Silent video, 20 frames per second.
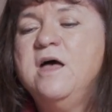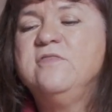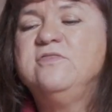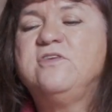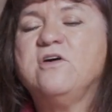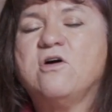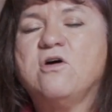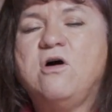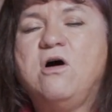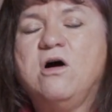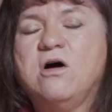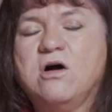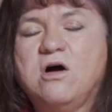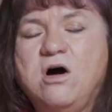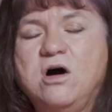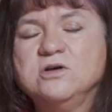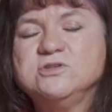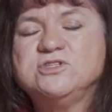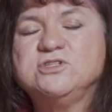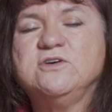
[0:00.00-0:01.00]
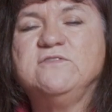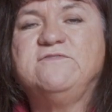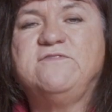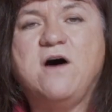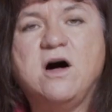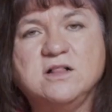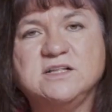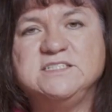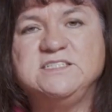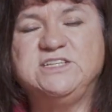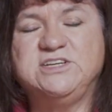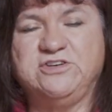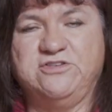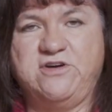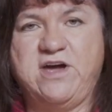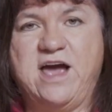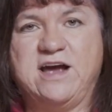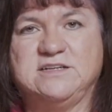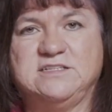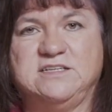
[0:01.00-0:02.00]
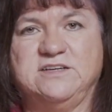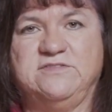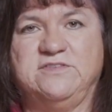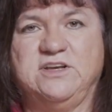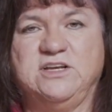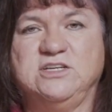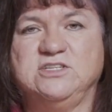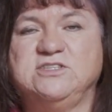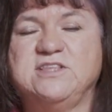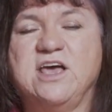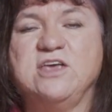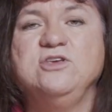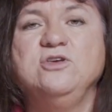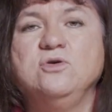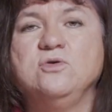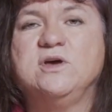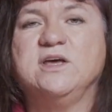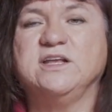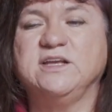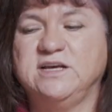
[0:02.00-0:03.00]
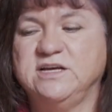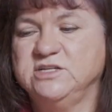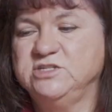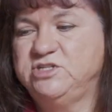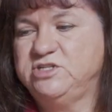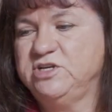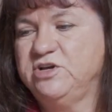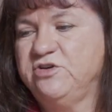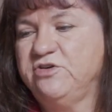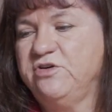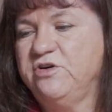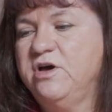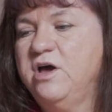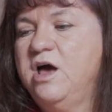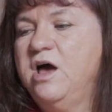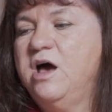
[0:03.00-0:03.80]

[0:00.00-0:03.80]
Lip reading: There are also volunteer activities that you can consider